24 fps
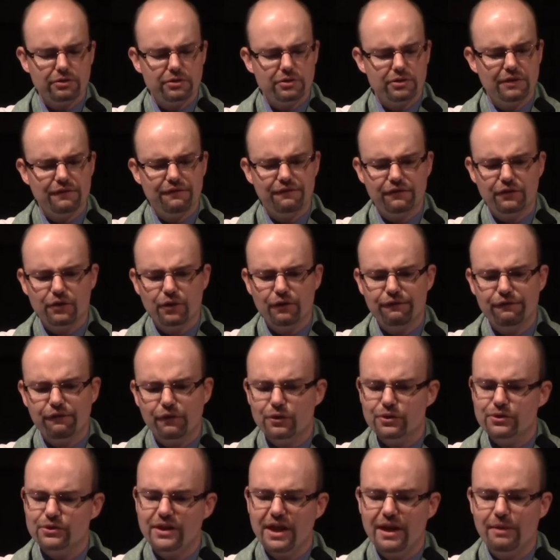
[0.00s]
If your
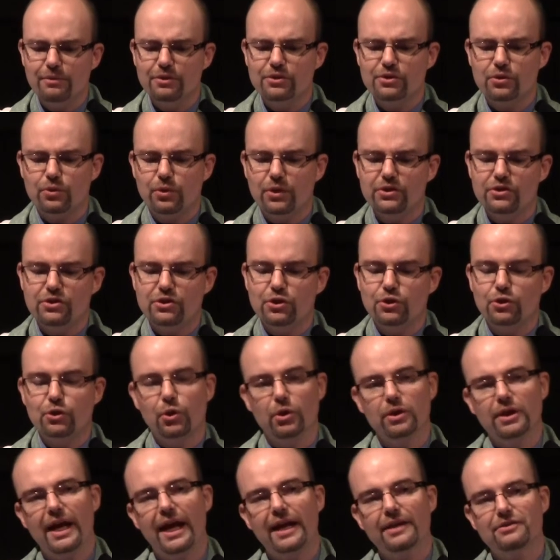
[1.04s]
first name is Christian, your
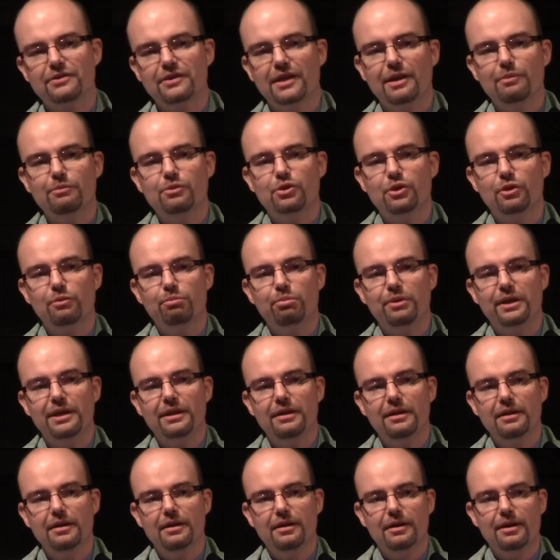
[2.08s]
last name should be
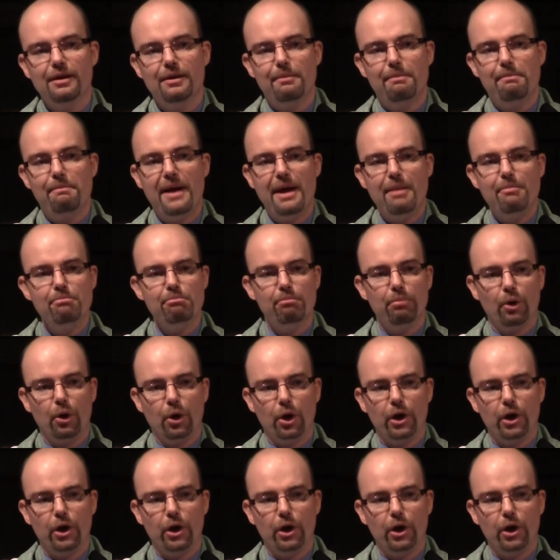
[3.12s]
member.